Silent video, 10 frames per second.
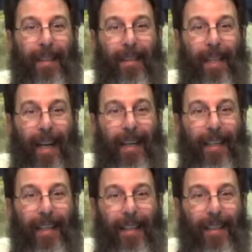Okay?
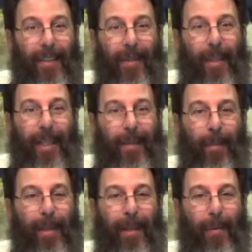Yeshua didn't
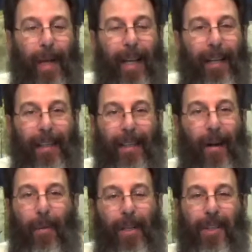put it away.
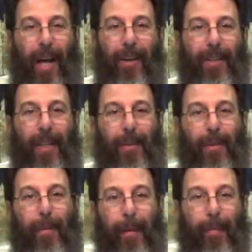Not one jot or tittle
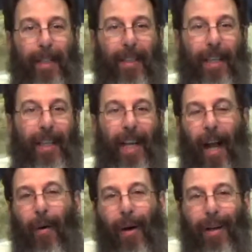will be missing.
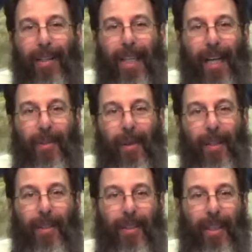How hard is that to
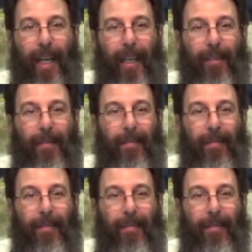understand?